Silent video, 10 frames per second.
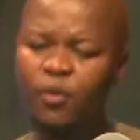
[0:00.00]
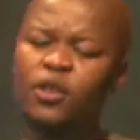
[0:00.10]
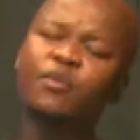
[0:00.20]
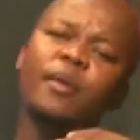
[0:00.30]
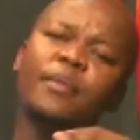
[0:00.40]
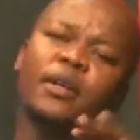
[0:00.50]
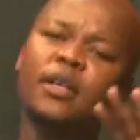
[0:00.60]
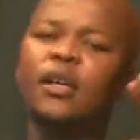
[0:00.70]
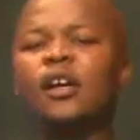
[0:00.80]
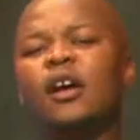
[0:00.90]
Because remember,
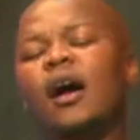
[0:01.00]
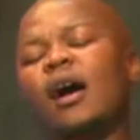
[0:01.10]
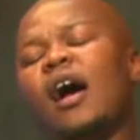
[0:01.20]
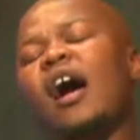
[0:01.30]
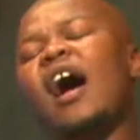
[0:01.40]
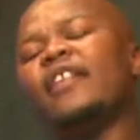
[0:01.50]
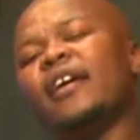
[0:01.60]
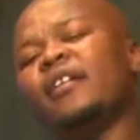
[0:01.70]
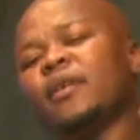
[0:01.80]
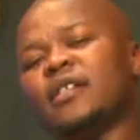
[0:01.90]
other
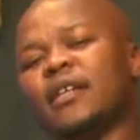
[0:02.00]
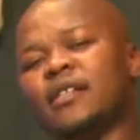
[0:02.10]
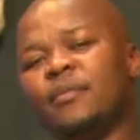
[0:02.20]
animals doesn't